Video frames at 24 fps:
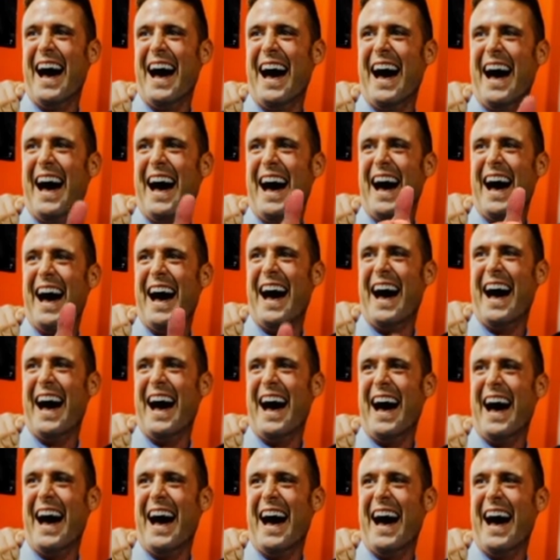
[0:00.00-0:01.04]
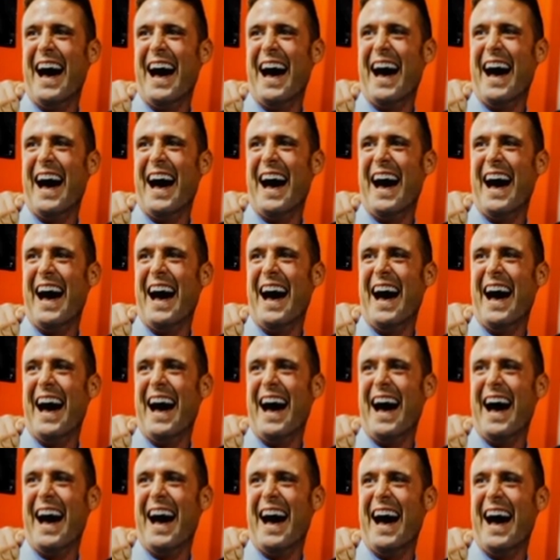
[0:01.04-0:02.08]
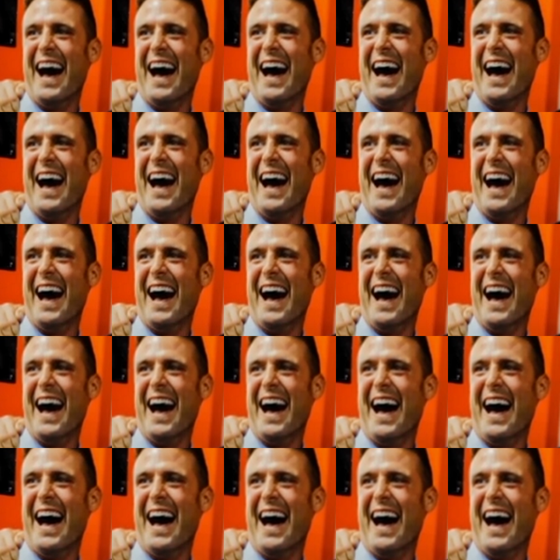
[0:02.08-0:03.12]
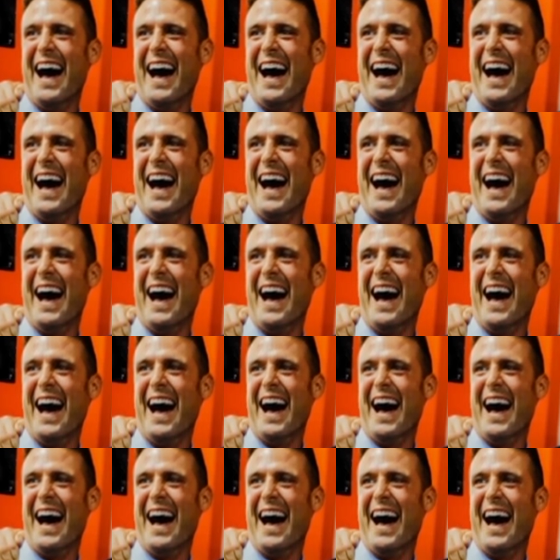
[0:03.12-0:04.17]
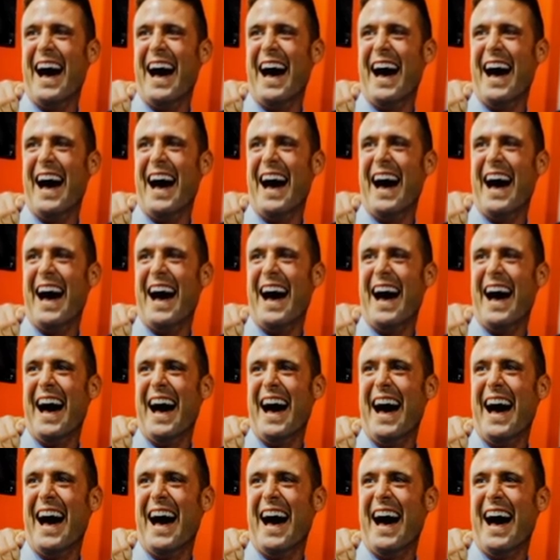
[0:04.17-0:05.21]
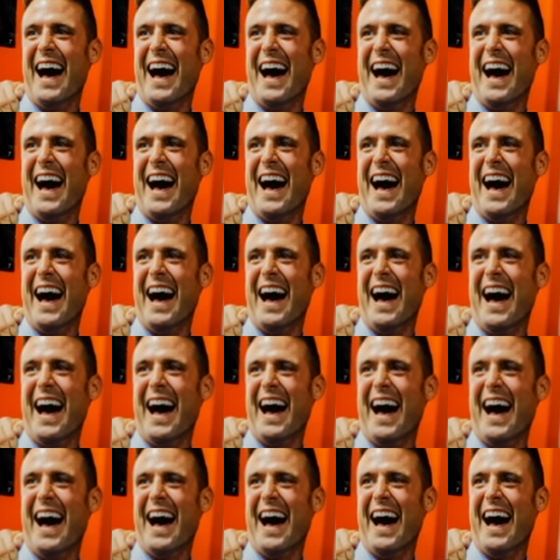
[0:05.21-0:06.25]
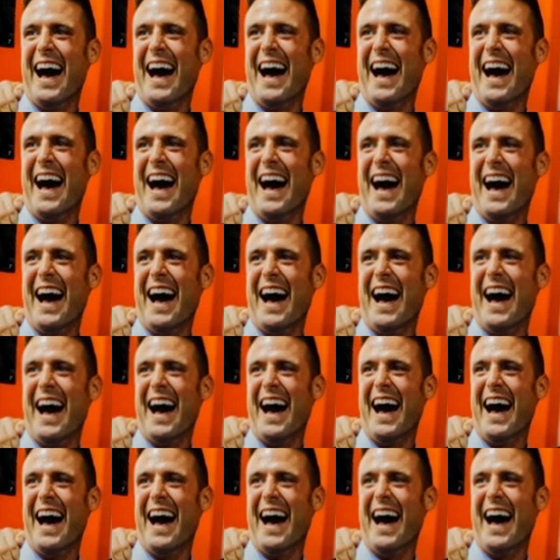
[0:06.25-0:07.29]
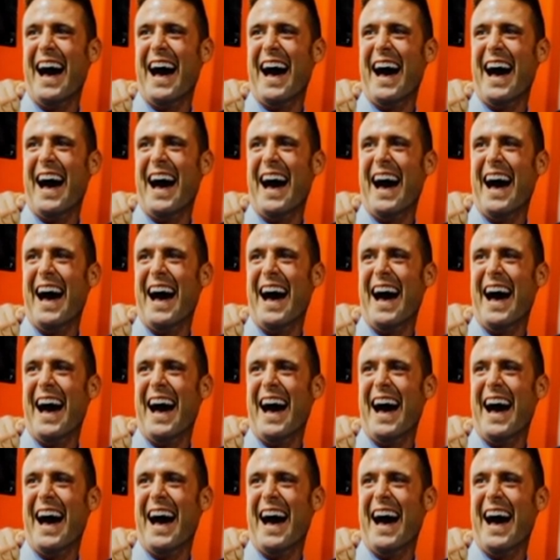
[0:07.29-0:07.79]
(silent)